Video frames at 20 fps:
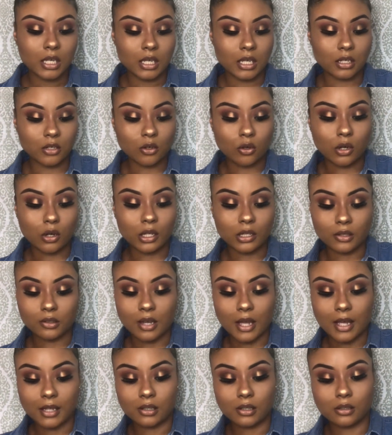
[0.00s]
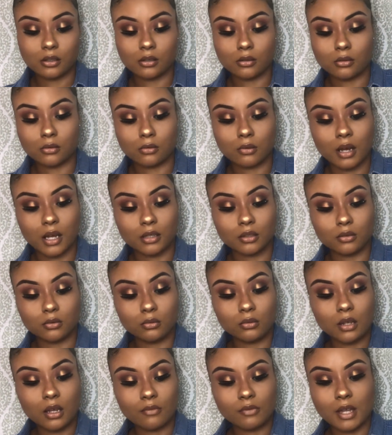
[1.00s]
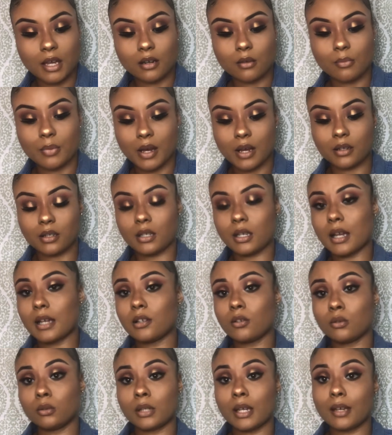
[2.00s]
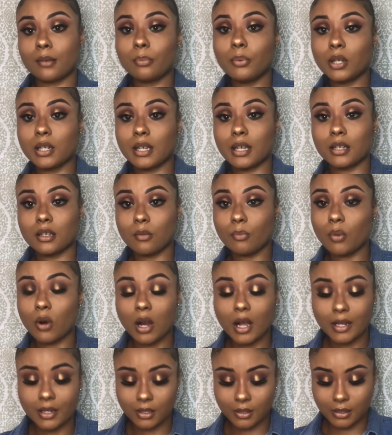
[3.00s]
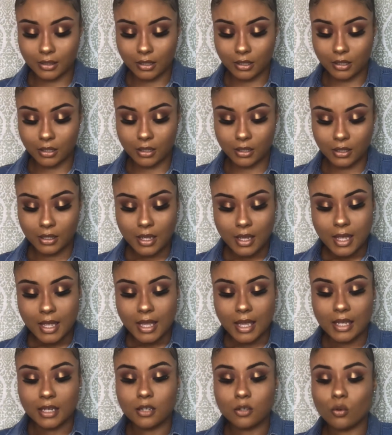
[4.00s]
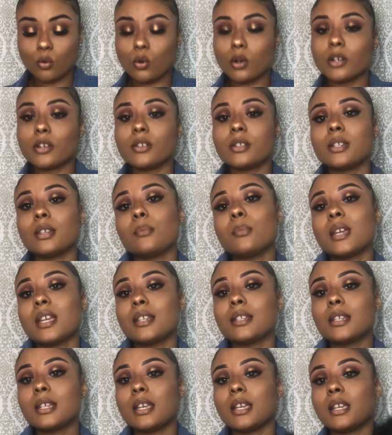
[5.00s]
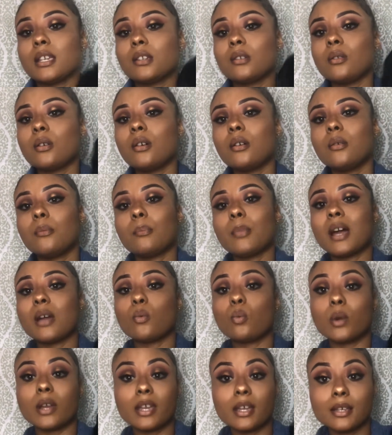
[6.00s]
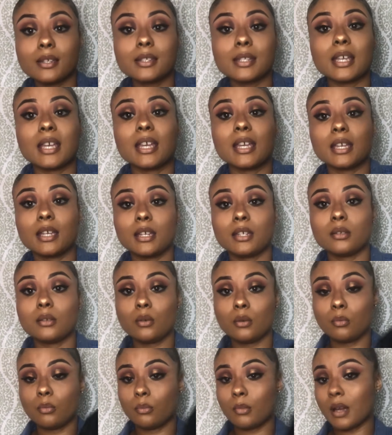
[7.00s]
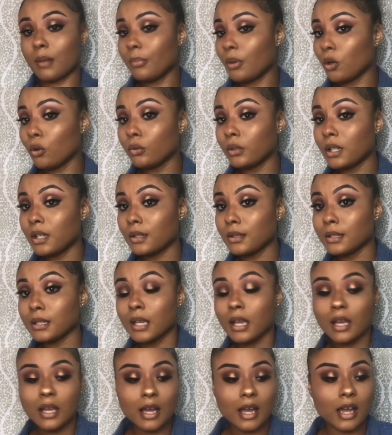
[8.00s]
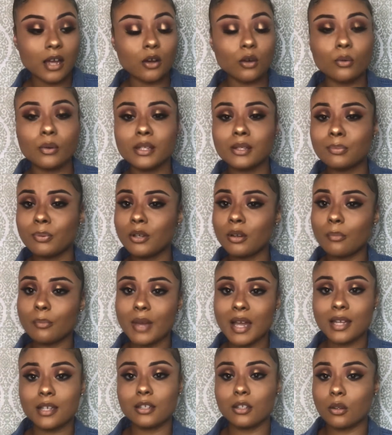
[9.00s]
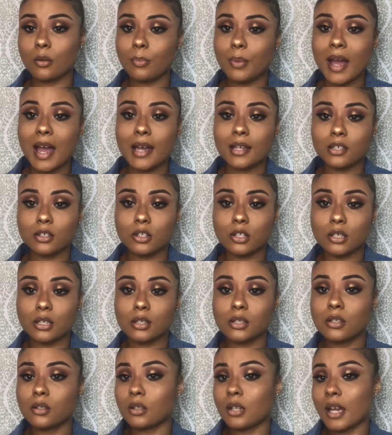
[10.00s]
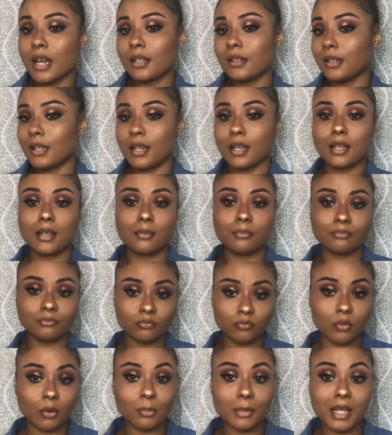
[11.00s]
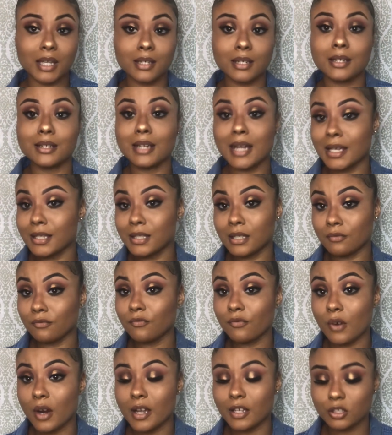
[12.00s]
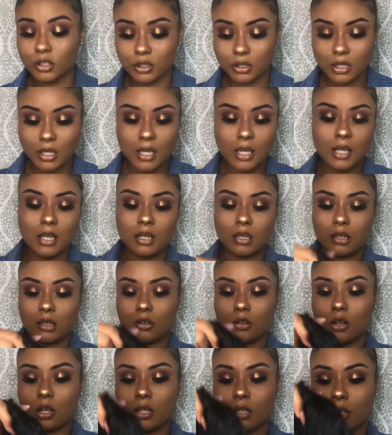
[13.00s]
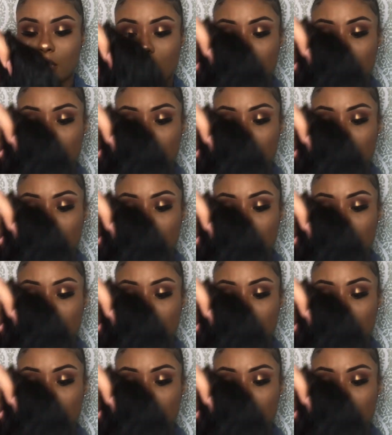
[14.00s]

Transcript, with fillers: and all of that. So I do love that about it. I don't like putting any product in it. And in order to maintain my wigs and my ponies, I always put them back in their packaging so that they remain nice and fresh and all of